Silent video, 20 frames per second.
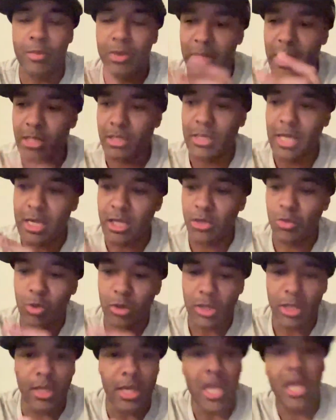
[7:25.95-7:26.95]
But that's
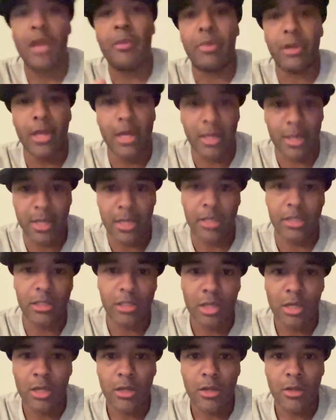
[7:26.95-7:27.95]
what the game plan
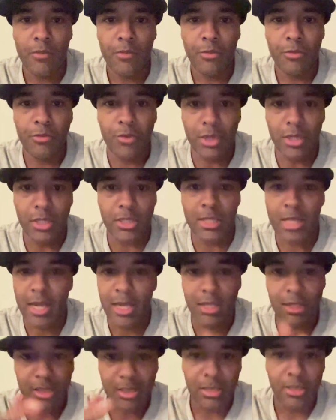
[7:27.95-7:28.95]
is for these
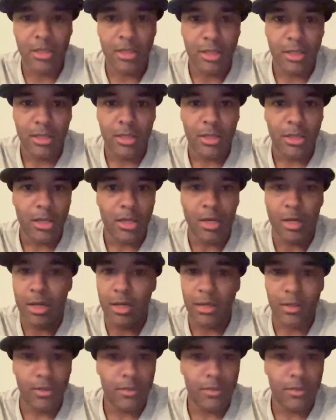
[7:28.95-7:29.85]
next 4,